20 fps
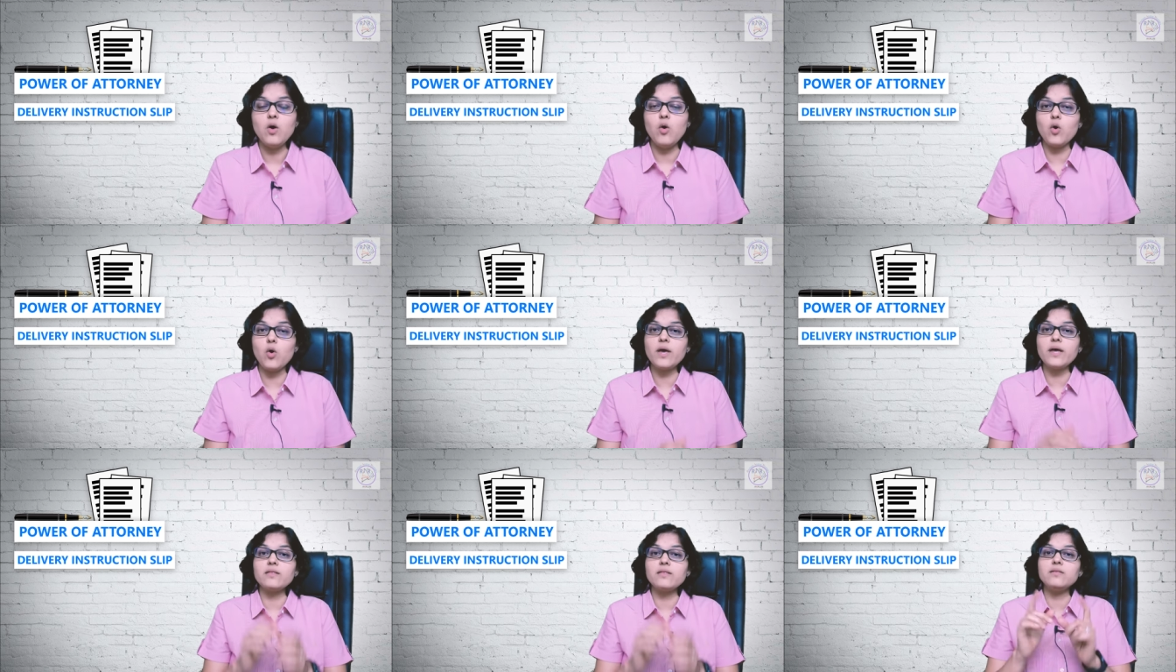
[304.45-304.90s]

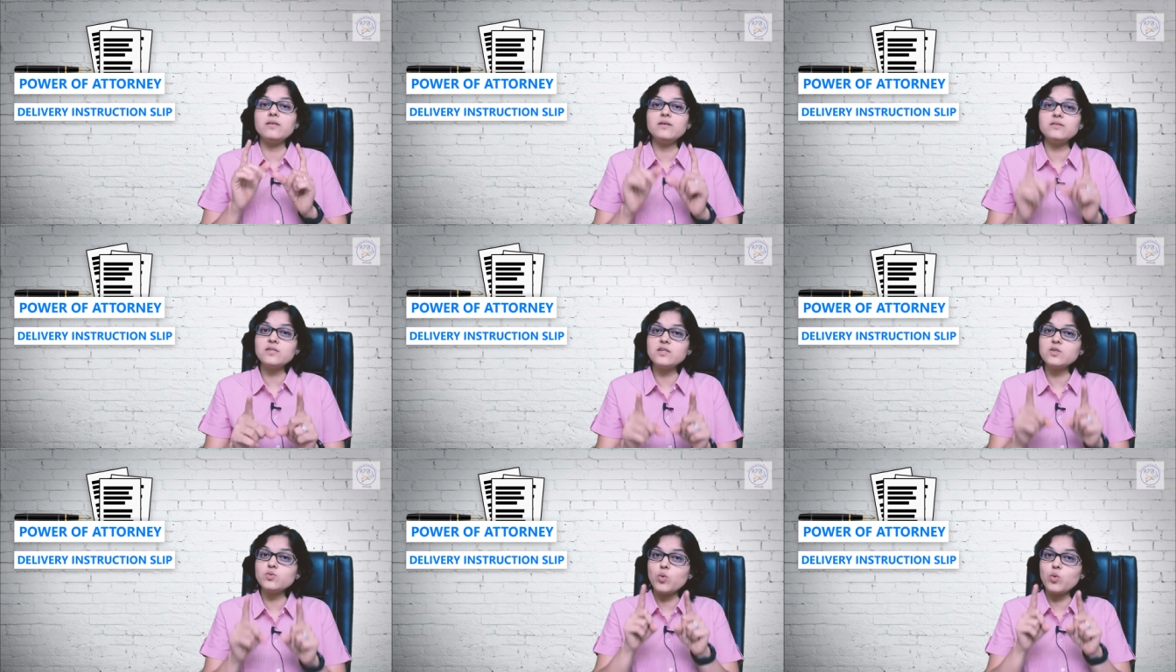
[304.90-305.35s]
Okay,
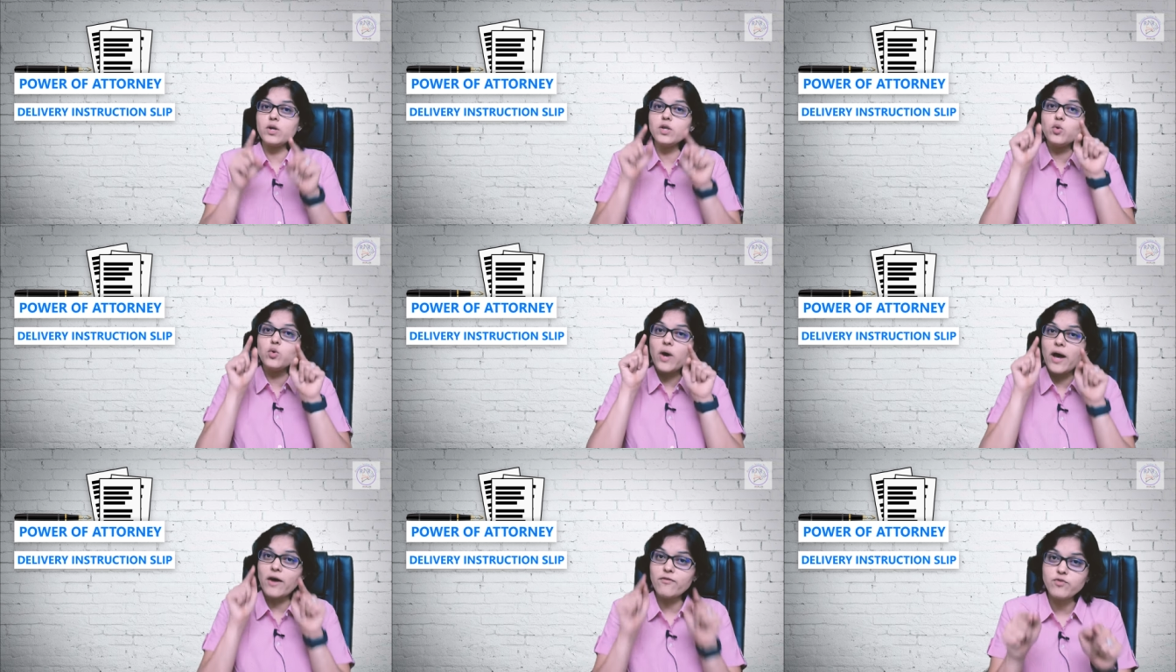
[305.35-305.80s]
this is what
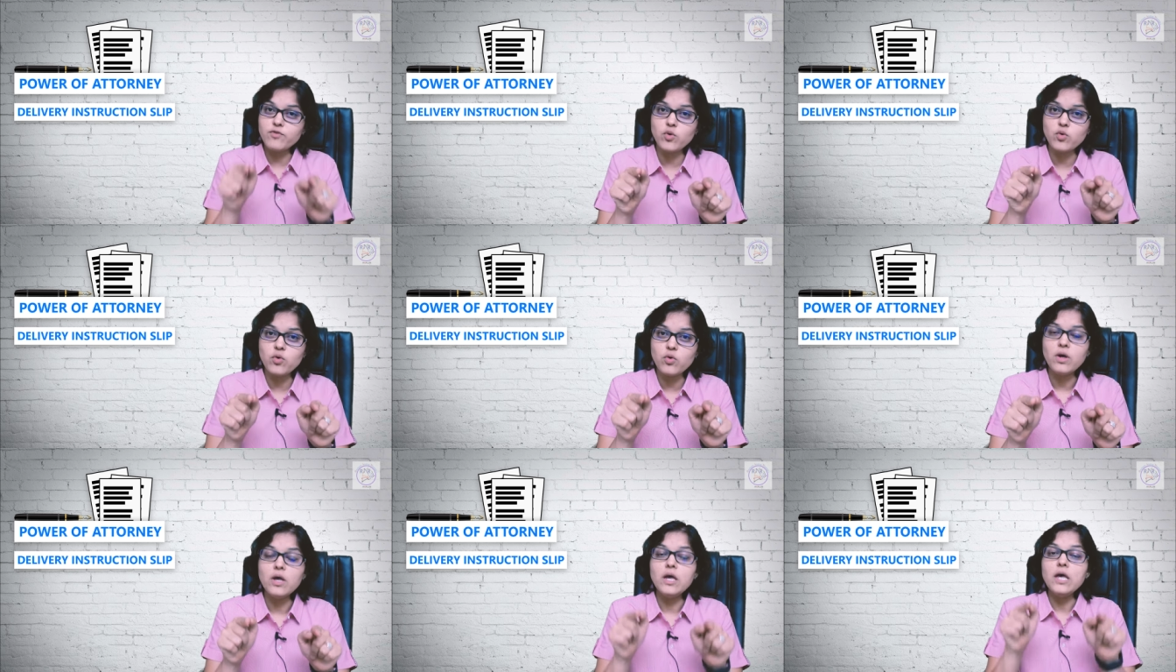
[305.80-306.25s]
you have to
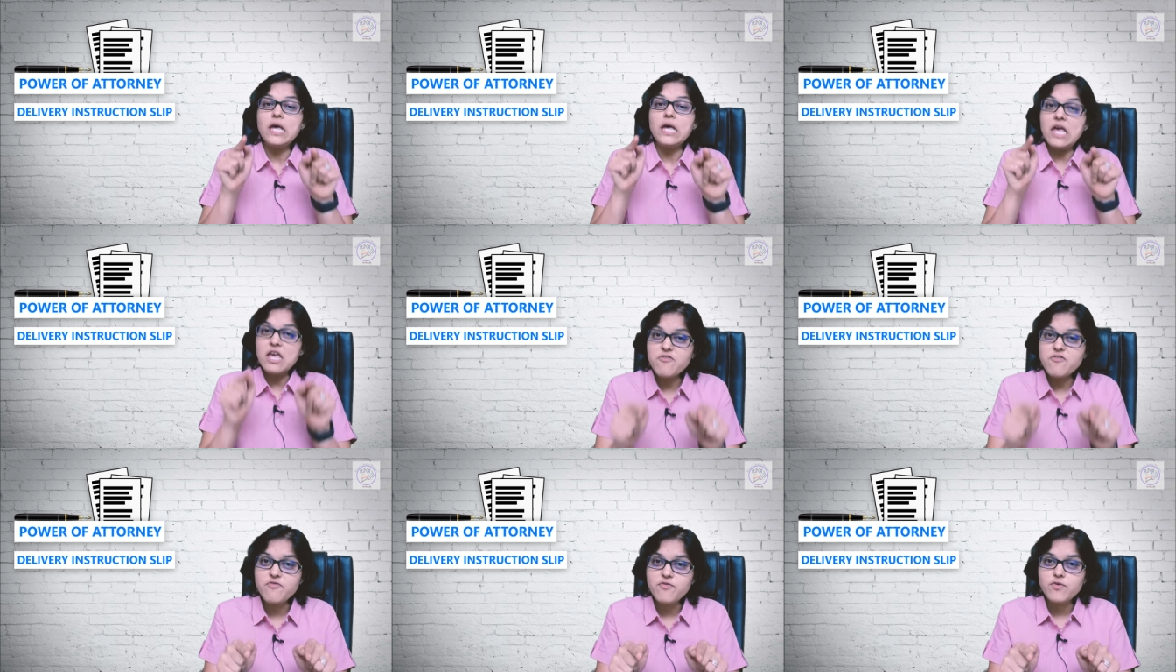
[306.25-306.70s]
do
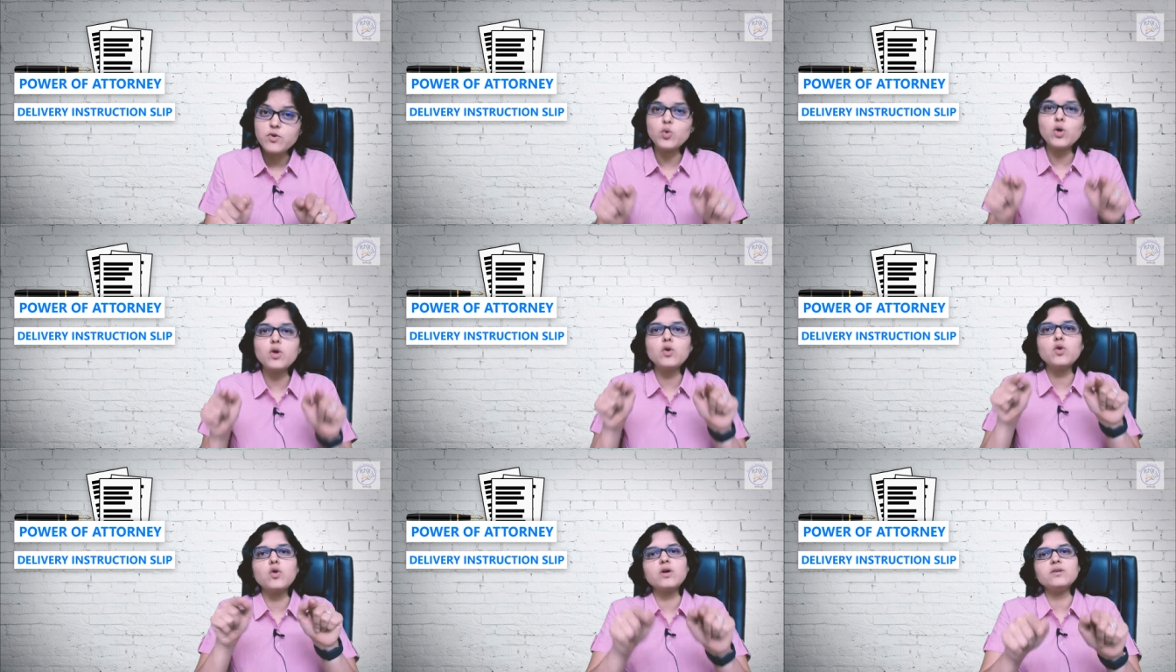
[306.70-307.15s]
if you
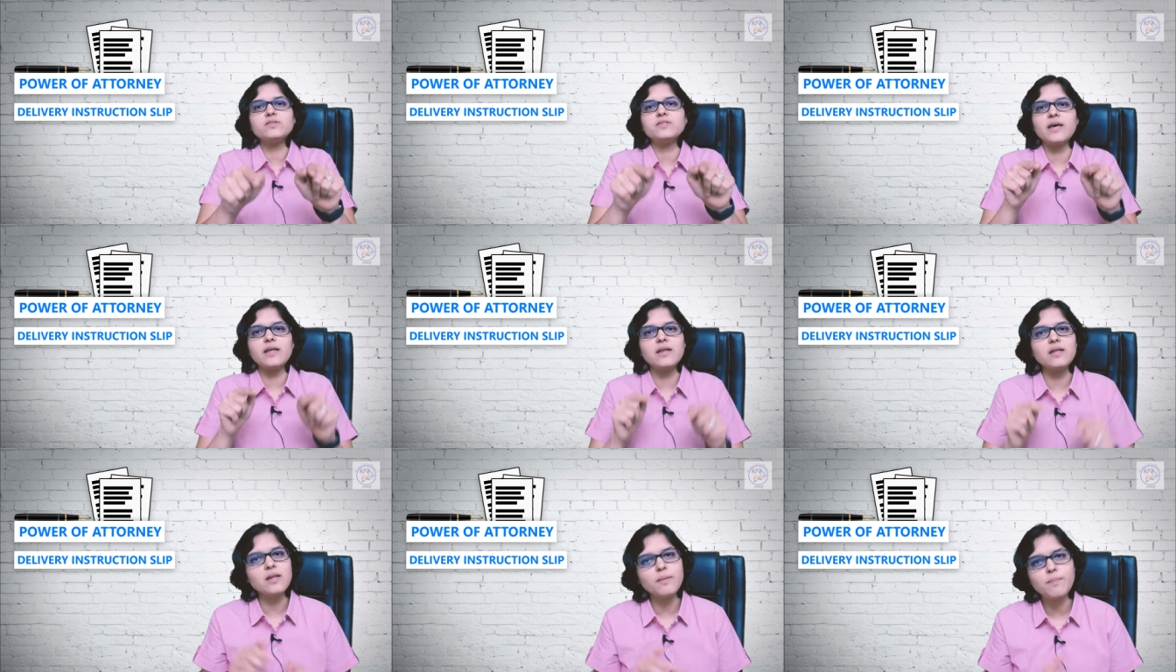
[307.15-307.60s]
are not
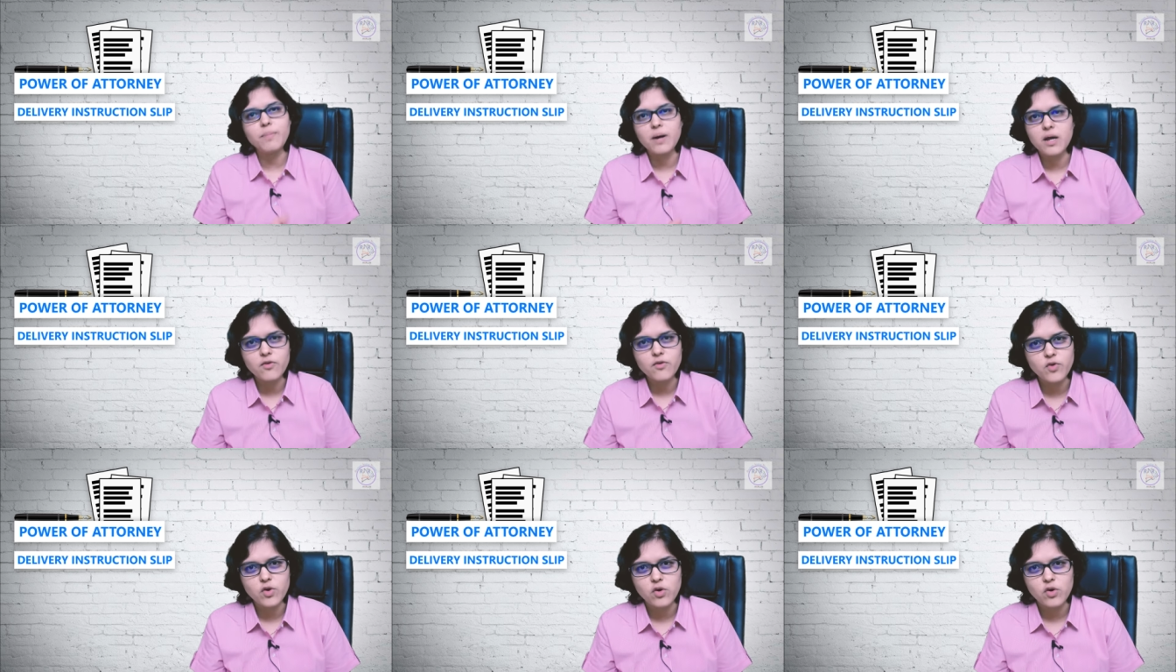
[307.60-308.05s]
signing the power
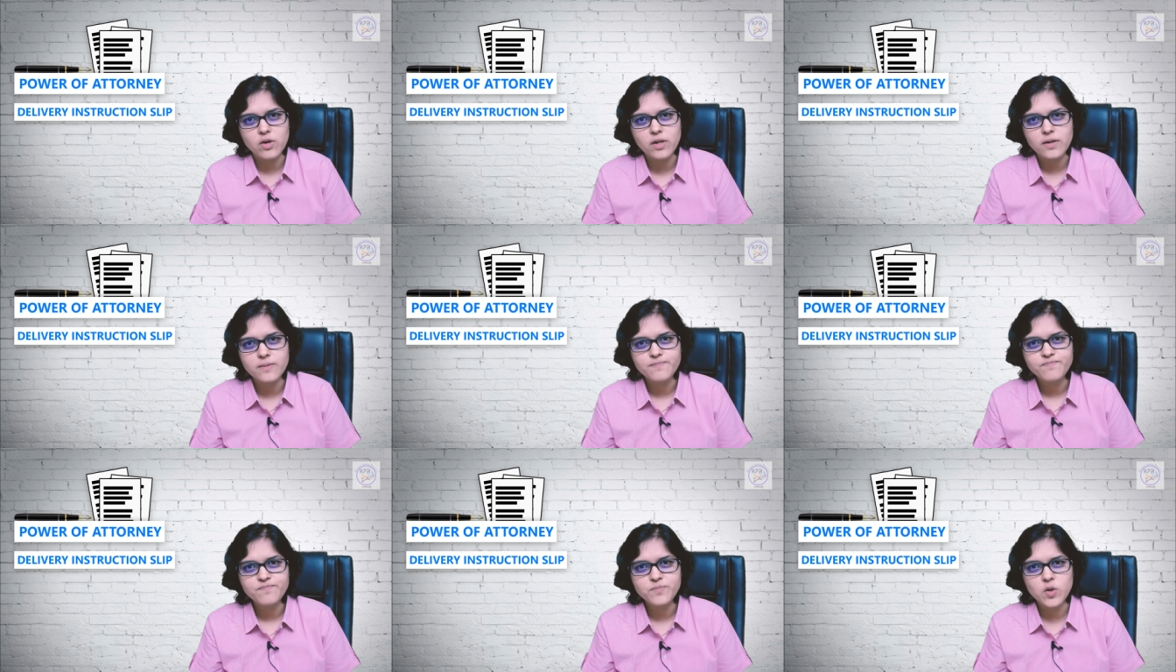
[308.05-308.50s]
of attorney.